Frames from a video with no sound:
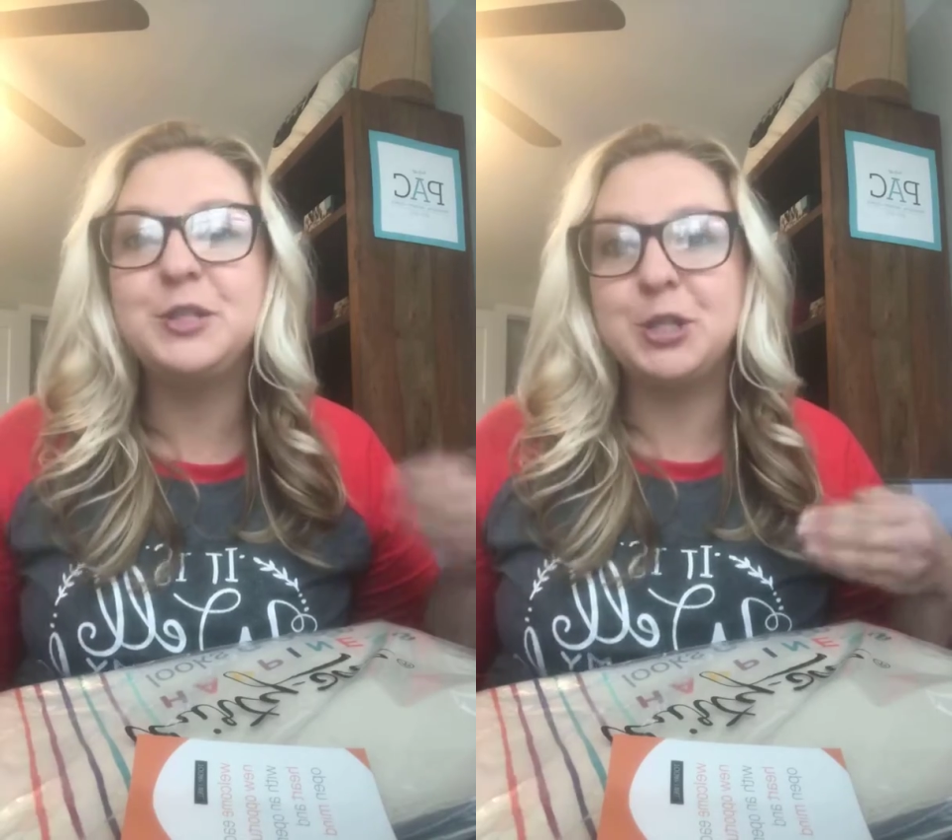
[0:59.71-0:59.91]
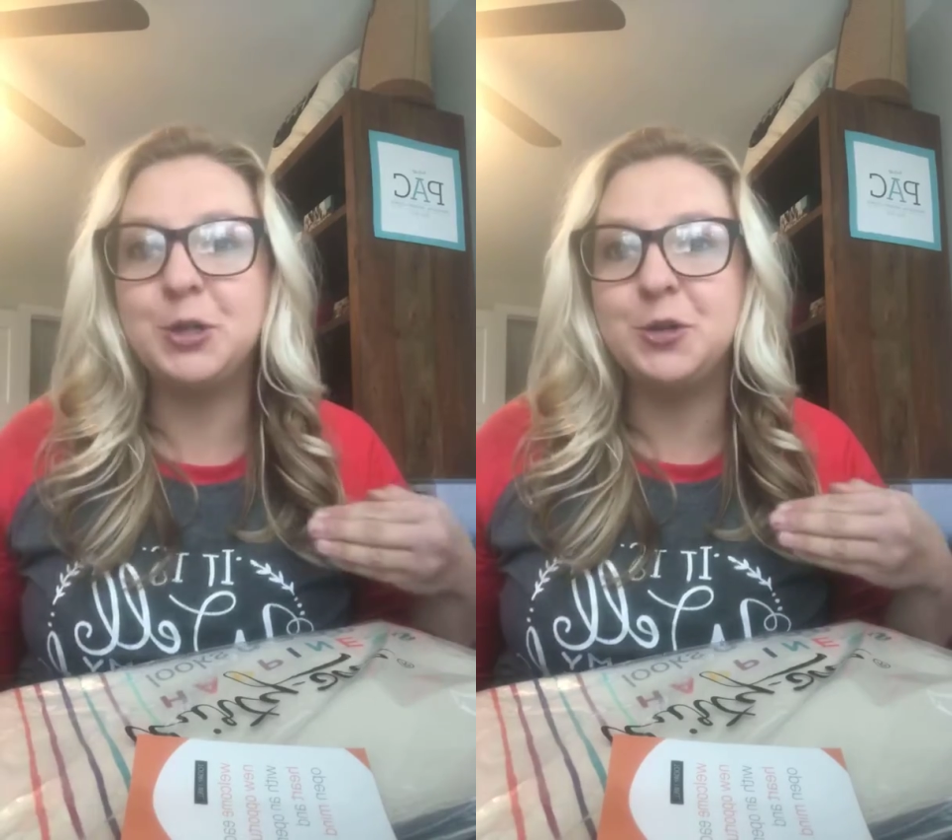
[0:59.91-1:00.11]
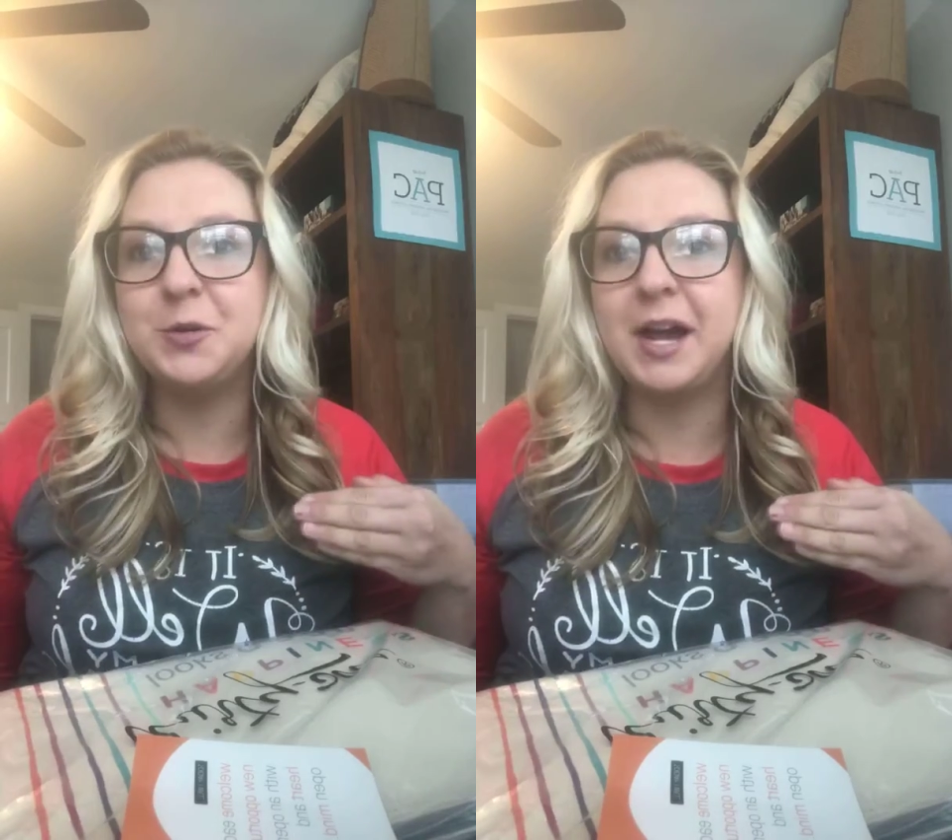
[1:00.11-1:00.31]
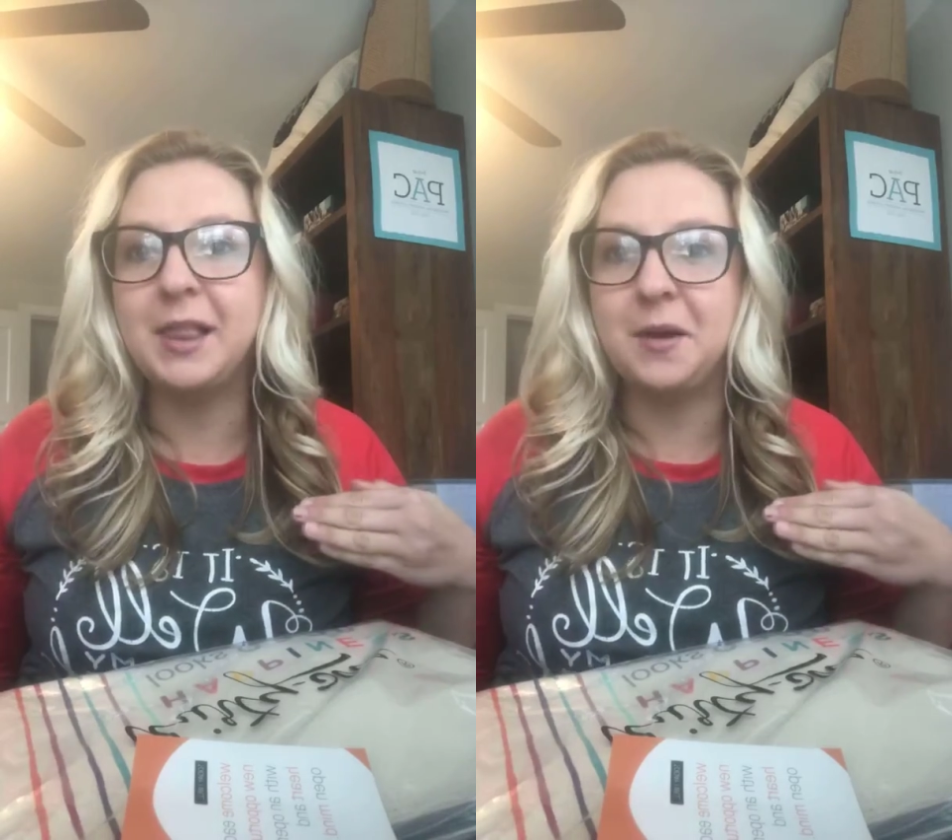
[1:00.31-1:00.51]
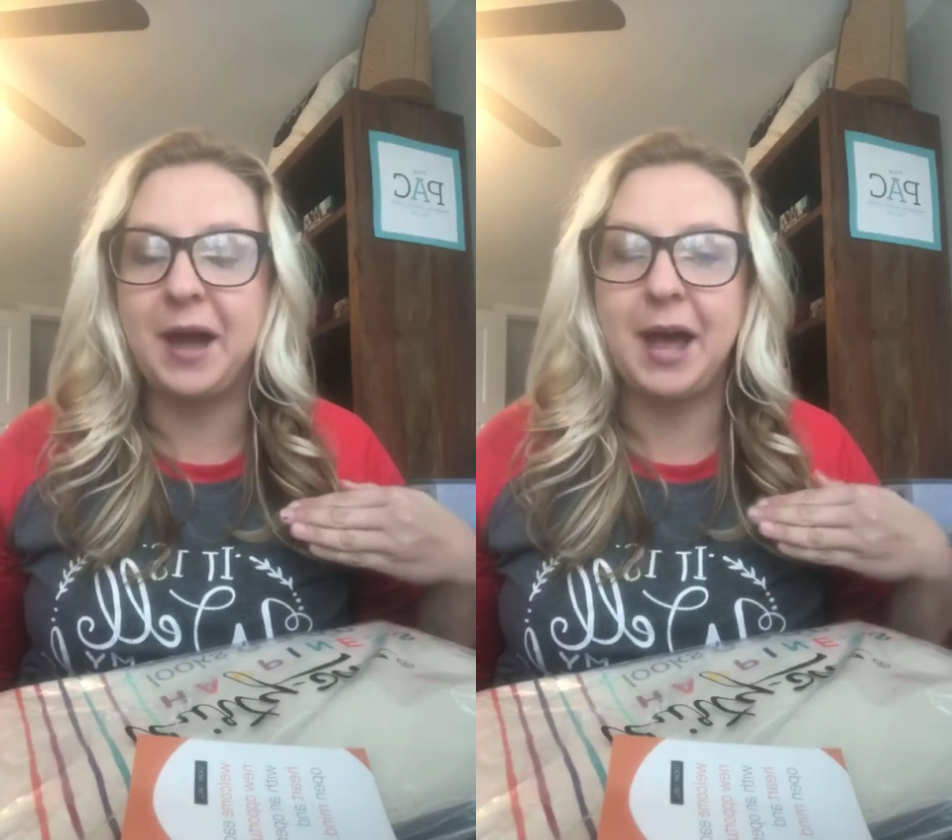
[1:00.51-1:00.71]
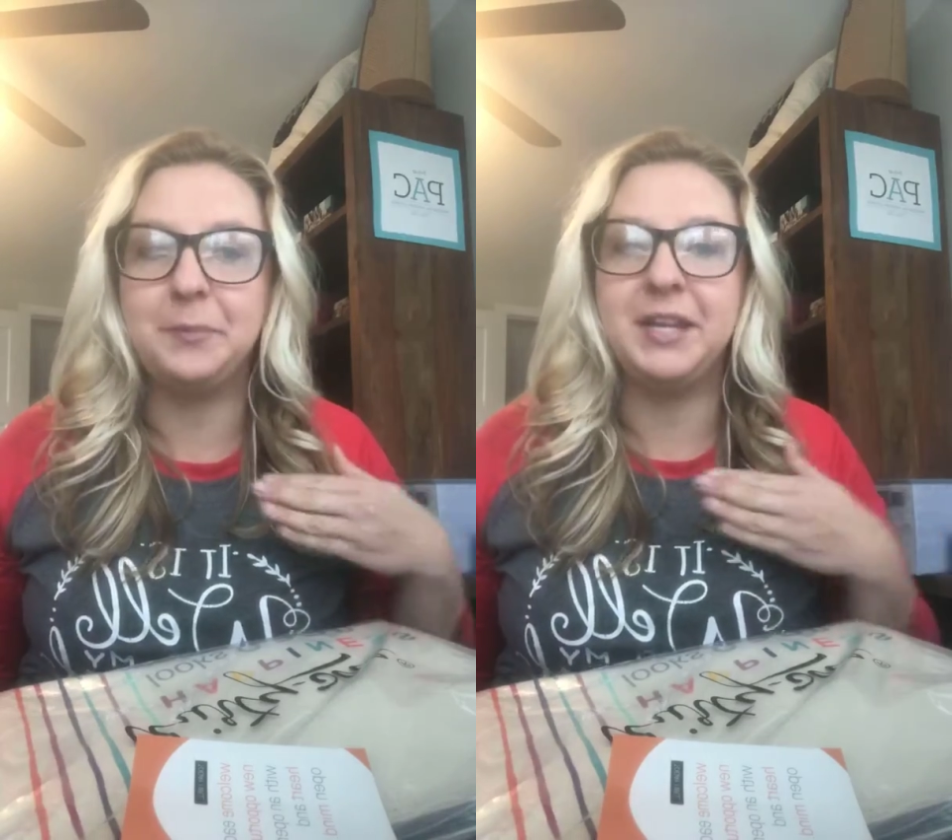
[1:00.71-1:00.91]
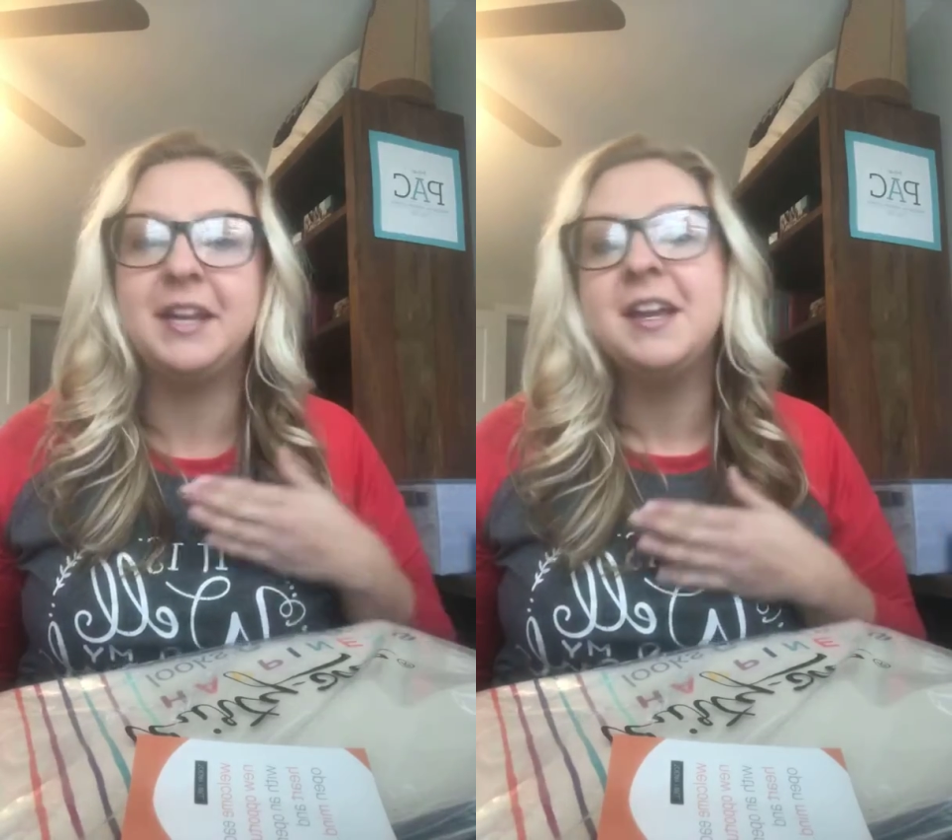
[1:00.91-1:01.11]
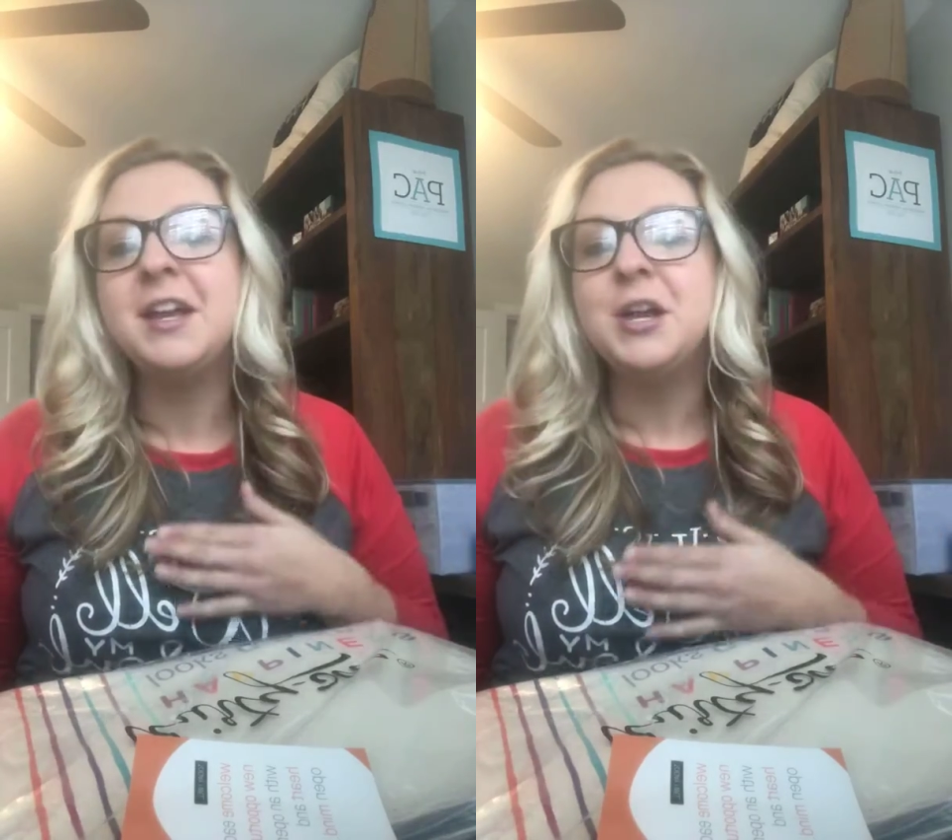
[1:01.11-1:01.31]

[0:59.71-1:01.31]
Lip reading: to Hello Happy.